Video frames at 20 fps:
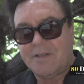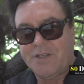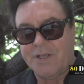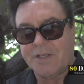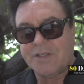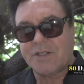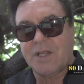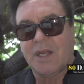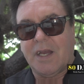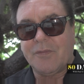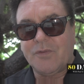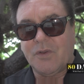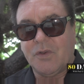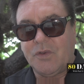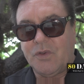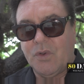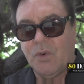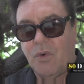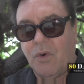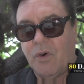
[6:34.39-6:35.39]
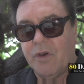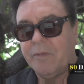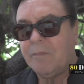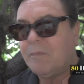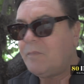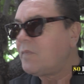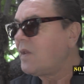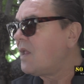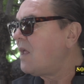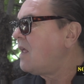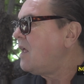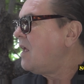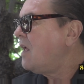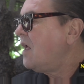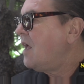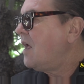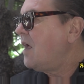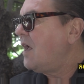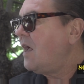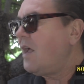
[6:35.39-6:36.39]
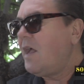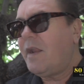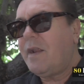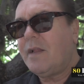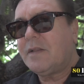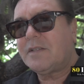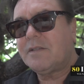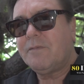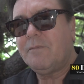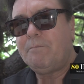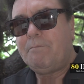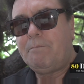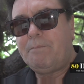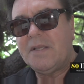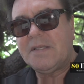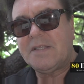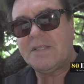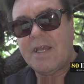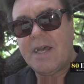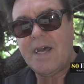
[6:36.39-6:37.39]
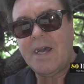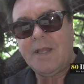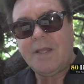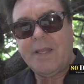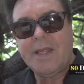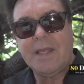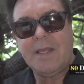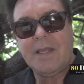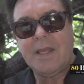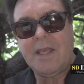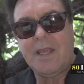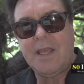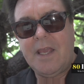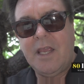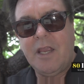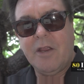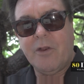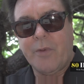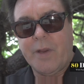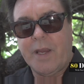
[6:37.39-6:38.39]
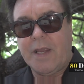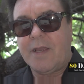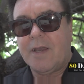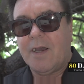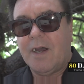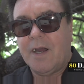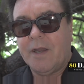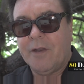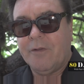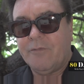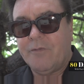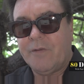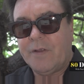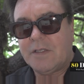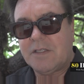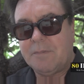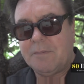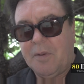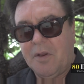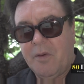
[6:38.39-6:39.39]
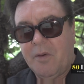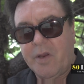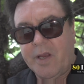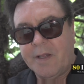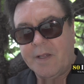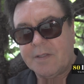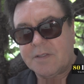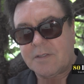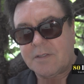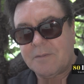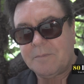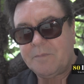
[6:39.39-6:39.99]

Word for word: just after dawn, and it's a bizarrely eerie kind of experience.